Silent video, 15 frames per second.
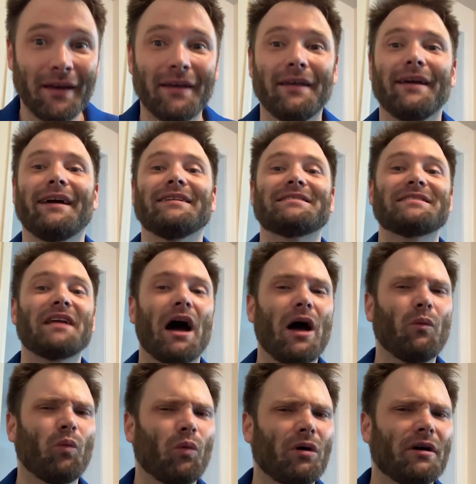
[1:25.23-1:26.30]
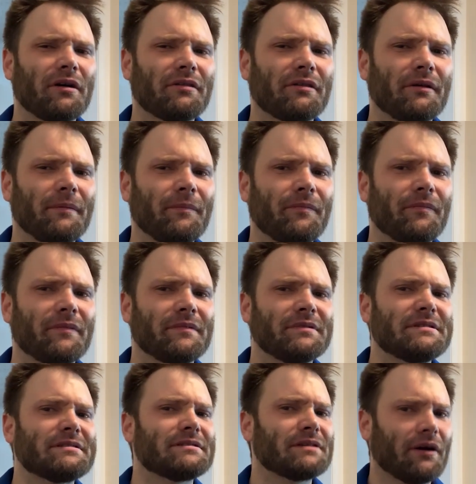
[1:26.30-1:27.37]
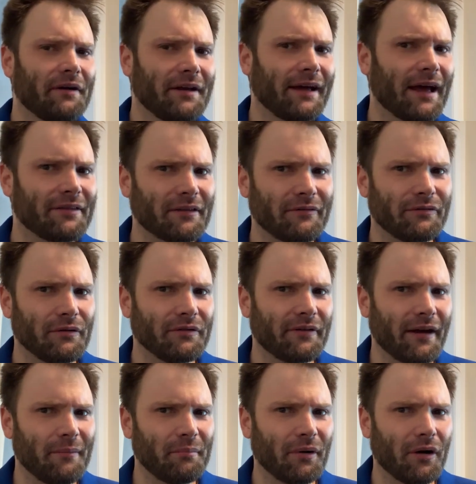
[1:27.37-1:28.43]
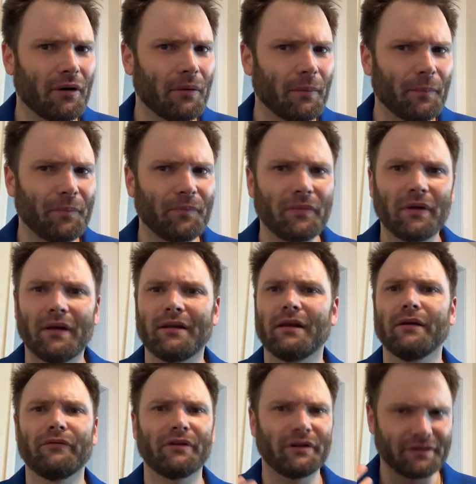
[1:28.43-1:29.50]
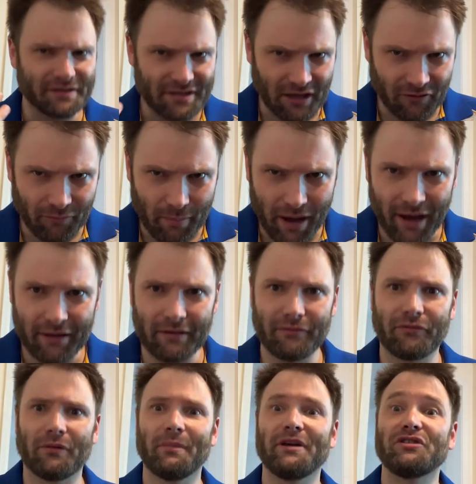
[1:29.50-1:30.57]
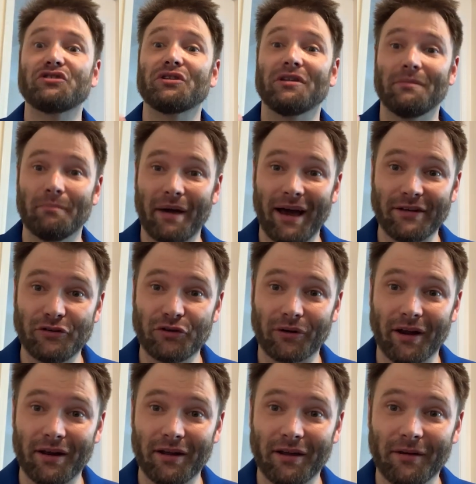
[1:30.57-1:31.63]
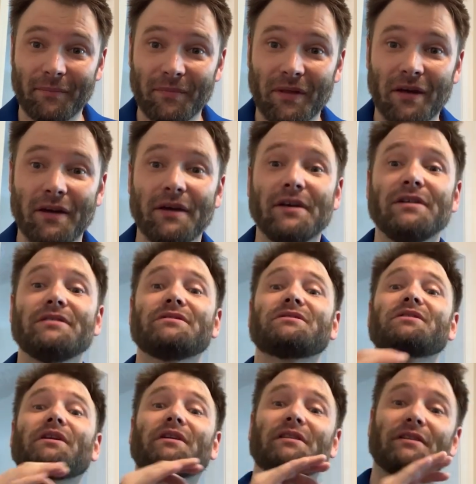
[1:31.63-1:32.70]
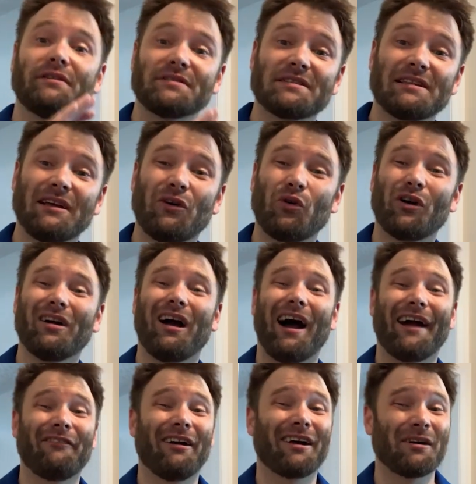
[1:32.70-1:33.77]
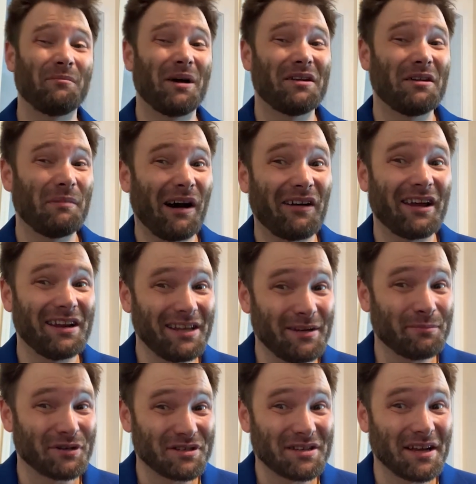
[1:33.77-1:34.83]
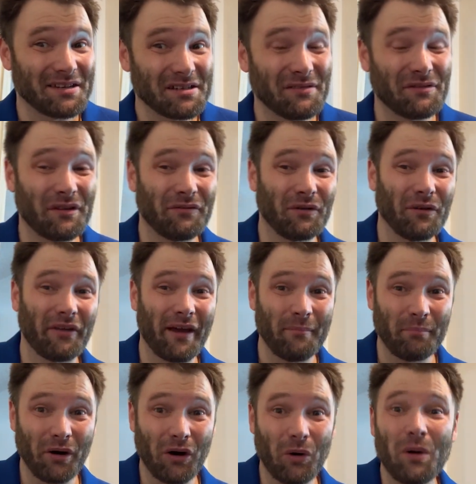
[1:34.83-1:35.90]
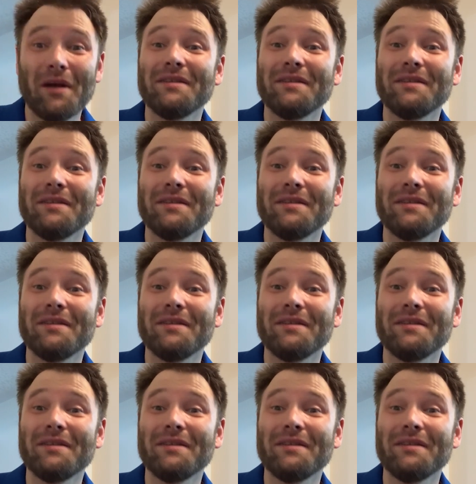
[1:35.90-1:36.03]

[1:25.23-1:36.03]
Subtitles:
It's not worth starting at the full tempo and giving yourself bad information and bad training. Start a little slower. I recommend about 80% of the full tempo.